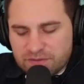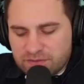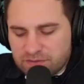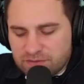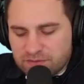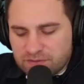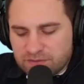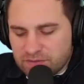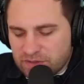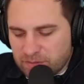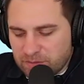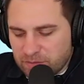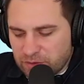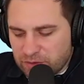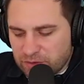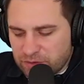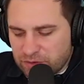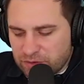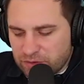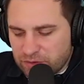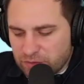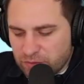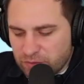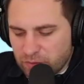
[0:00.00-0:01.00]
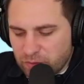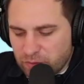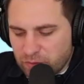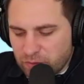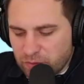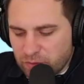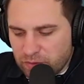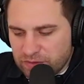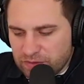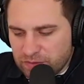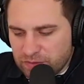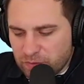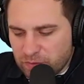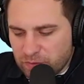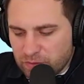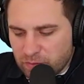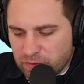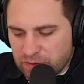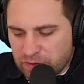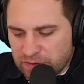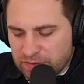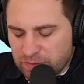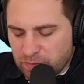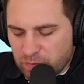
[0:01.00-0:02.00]
similar to
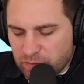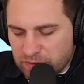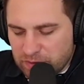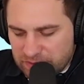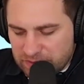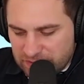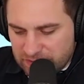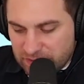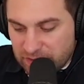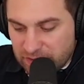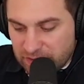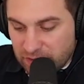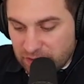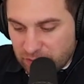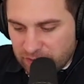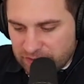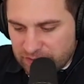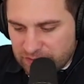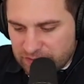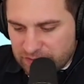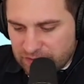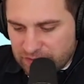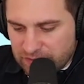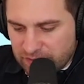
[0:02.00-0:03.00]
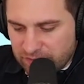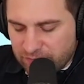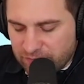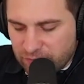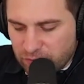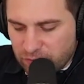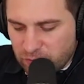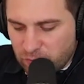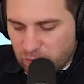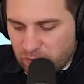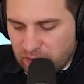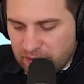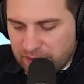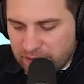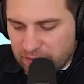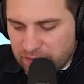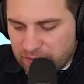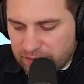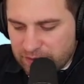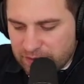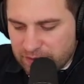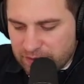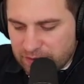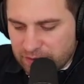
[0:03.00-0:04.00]
what what Zillow has said for a
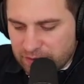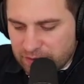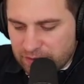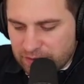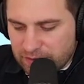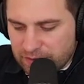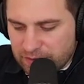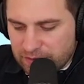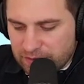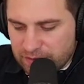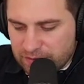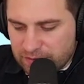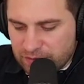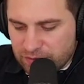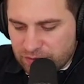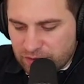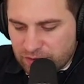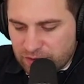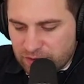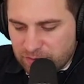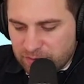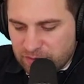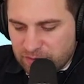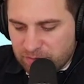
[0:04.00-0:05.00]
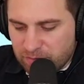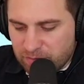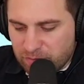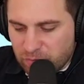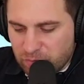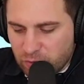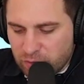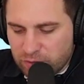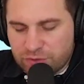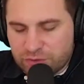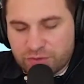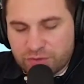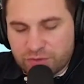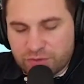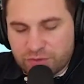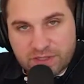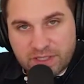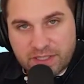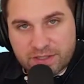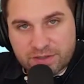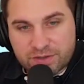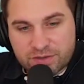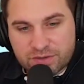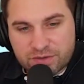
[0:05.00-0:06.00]
while here is there's going to be more
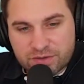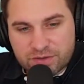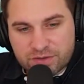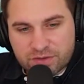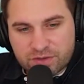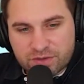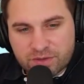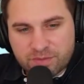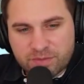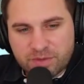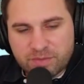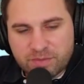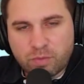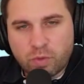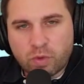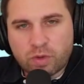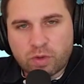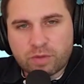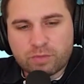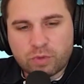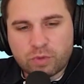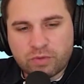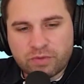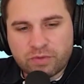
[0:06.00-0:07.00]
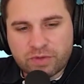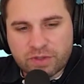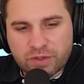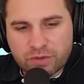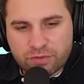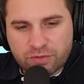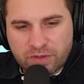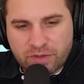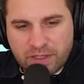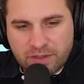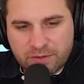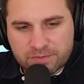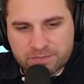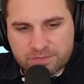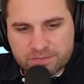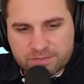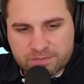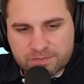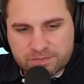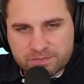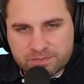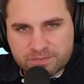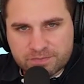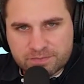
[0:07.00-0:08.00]
transactions. There's going to be more moving around.
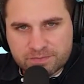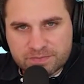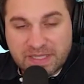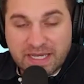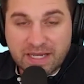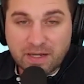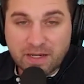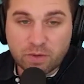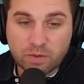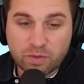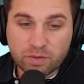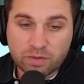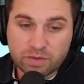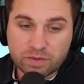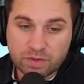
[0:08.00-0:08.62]
Right. Now,